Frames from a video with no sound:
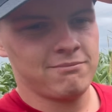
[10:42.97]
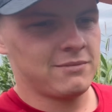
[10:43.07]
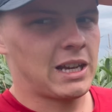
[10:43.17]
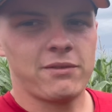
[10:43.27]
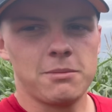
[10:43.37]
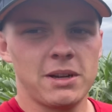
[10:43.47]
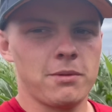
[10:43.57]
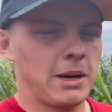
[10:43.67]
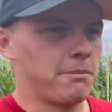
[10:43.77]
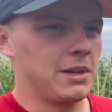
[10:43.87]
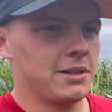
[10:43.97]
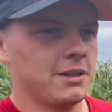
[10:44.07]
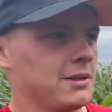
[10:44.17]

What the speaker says: Definitely a bit of a bad bit.